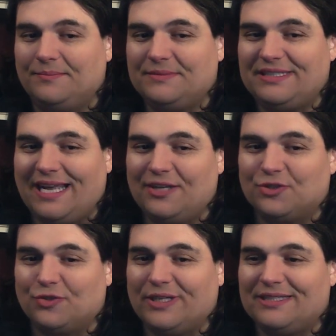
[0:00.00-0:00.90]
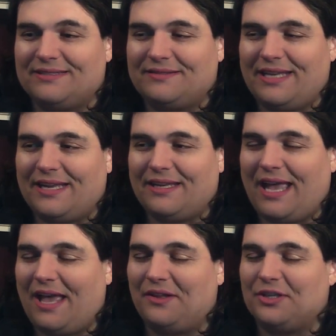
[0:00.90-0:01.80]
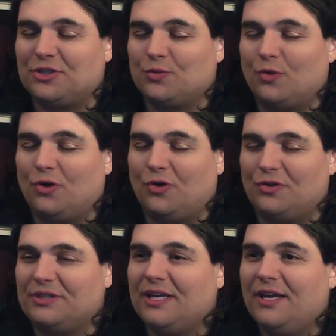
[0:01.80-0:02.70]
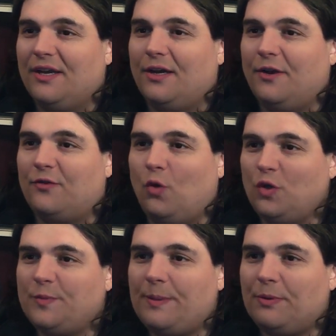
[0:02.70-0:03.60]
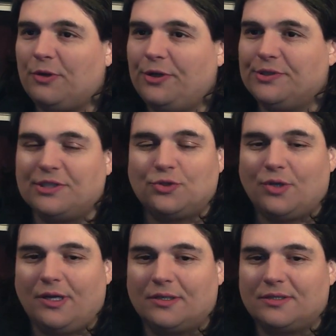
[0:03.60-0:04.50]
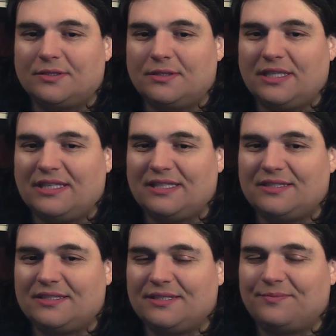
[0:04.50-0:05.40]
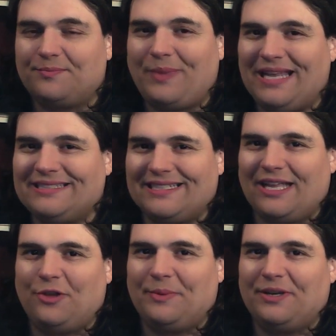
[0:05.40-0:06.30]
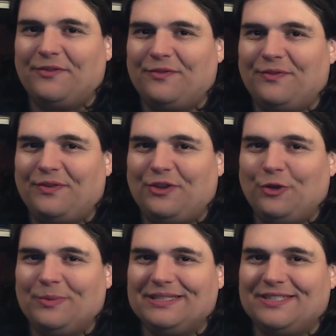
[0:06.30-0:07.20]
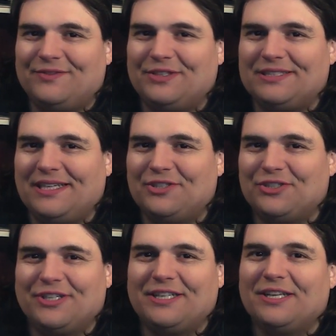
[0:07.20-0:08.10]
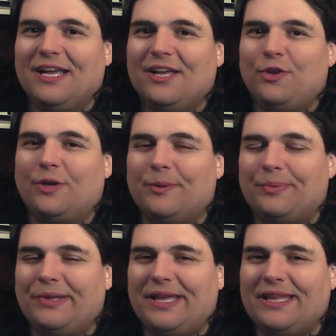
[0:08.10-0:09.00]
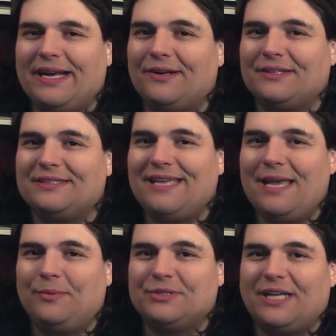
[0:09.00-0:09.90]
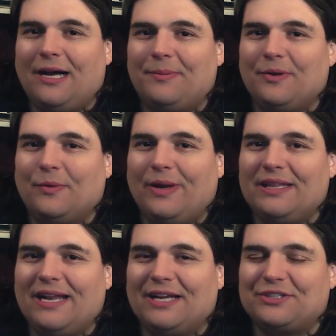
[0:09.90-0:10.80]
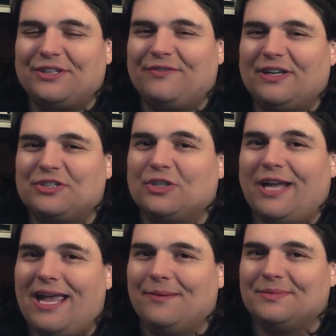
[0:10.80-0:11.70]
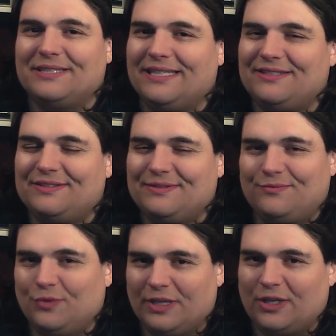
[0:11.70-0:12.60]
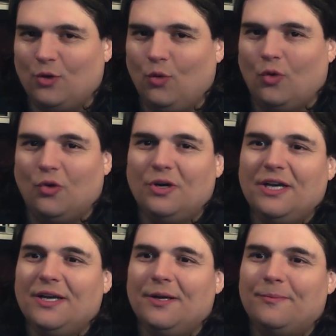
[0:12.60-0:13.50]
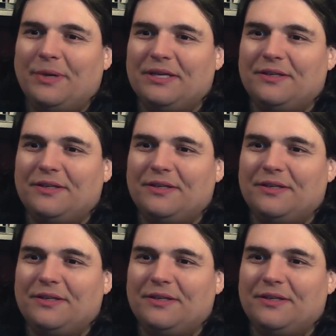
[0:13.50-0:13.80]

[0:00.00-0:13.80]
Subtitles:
dangerous, hellish world. Of course, people are using drugs. That's a basic element of human civilization, and you can play that out on the tabletop in a way that actually affects your games, and that's really cool. But